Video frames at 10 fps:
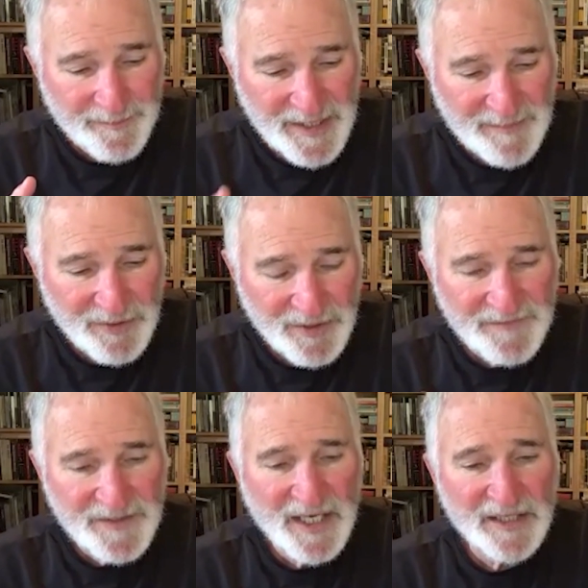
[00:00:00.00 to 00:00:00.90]
people
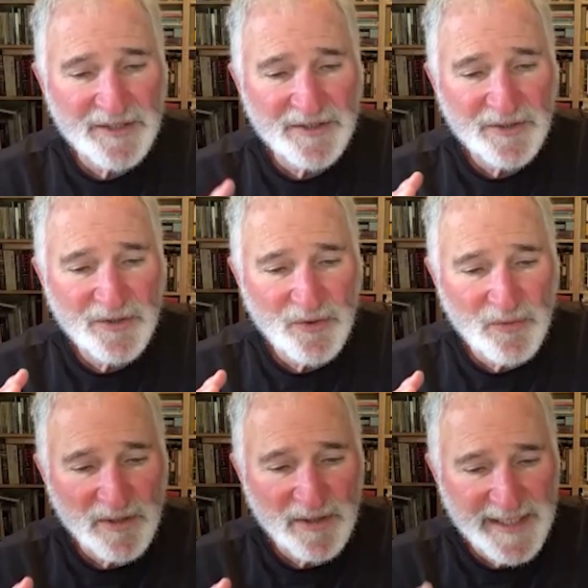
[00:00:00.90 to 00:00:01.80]
of color who
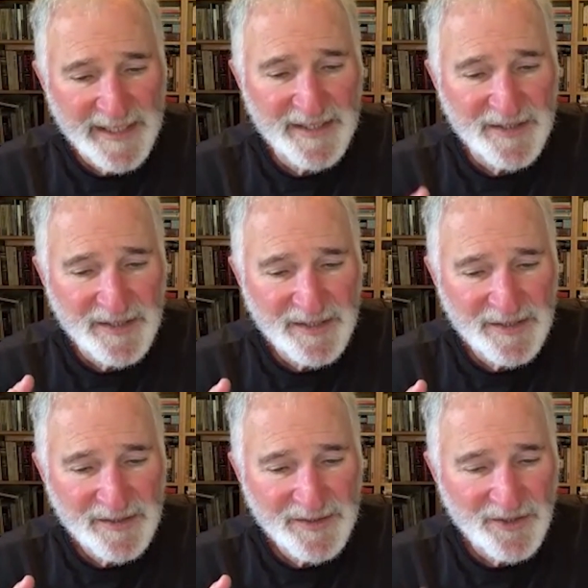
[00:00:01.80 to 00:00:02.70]
were in
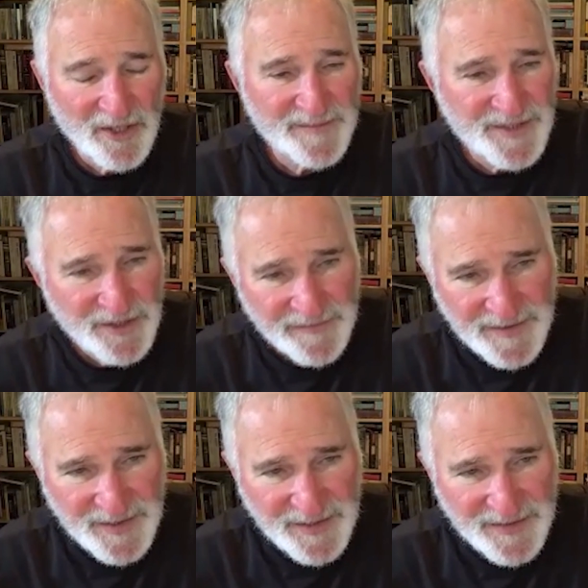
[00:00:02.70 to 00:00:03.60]
the armed
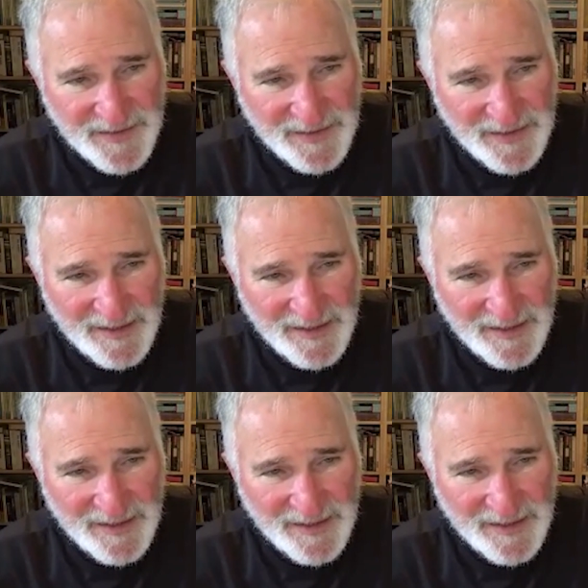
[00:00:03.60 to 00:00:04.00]
services.